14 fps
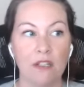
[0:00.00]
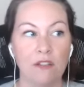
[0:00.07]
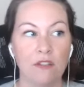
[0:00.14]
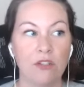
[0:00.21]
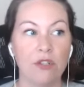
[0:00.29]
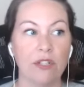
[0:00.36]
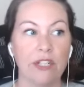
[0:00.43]

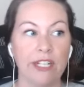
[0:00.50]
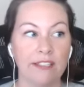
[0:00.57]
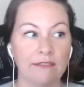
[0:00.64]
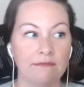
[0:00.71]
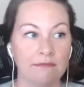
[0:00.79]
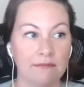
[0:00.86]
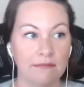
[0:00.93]

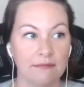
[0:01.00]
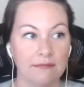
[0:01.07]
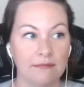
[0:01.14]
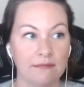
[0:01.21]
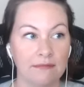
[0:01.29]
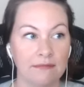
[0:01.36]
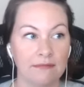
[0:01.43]
during
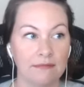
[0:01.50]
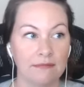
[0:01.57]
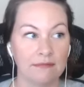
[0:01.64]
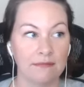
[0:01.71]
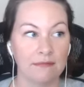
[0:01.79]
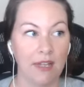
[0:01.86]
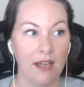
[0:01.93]

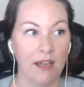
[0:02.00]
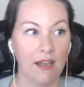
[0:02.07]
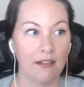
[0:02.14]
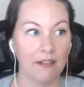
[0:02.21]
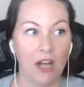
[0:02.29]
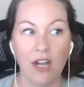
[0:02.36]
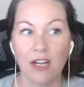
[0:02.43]

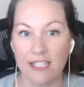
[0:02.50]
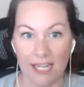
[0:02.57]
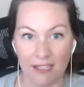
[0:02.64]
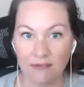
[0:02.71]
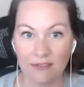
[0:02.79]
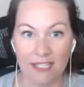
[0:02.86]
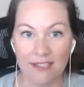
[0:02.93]

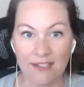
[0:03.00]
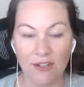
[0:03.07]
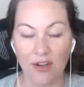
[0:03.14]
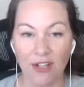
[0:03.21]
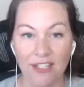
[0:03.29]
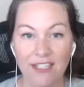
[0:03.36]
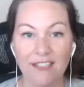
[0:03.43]
lockdown, let's
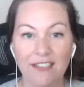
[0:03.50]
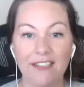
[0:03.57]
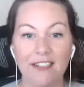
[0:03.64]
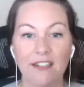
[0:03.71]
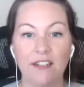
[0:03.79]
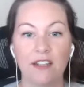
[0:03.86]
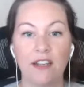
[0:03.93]
call it,
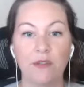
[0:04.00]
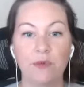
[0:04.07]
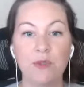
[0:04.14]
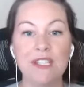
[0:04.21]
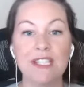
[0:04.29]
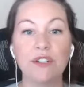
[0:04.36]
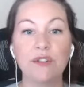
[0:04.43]
it
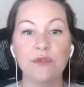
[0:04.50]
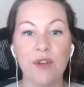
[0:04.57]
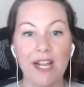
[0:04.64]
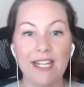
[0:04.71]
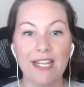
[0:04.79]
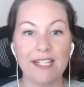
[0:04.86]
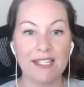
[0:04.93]
was still
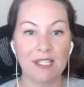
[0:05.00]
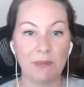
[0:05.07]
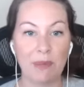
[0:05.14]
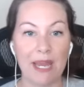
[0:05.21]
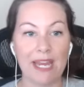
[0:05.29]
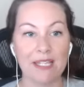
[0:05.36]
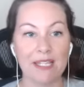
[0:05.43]
finding
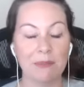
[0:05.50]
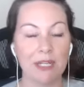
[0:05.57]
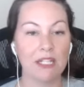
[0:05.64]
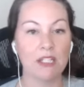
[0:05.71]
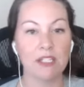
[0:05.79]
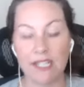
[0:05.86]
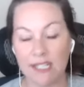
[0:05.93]
space, but
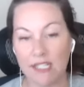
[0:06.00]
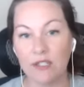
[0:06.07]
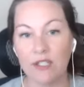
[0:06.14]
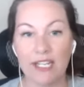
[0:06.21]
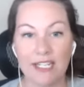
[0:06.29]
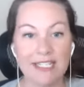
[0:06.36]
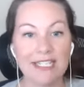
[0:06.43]
it
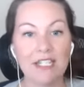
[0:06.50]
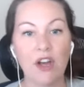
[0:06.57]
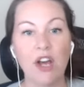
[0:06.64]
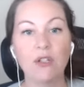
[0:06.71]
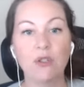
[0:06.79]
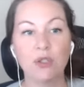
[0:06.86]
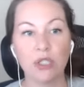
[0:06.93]
did
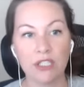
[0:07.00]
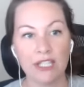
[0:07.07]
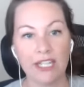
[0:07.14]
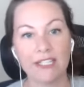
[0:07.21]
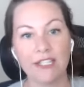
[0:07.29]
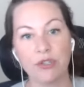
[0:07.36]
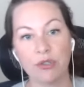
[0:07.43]
not look
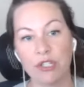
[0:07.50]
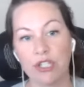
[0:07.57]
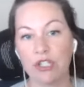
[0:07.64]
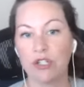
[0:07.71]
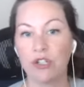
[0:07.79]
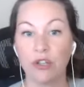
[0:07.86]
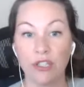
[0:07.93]
like the
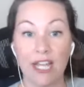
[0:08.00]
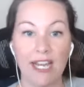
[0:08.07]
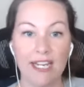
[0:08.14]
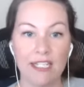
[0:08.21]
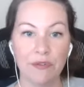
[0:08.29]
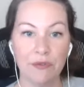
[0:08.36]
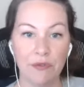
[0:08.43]
traditional
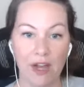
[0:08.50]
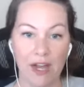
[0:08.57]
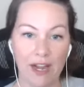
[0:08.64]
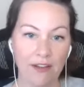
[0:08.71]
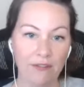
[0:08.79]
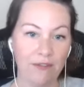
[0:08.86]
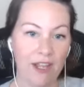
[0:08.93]
9 to
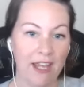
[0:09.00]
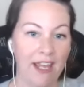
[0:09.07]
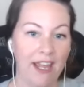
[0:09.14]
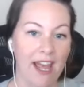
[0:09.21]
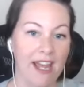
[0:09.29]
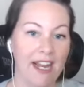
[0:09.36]
5. And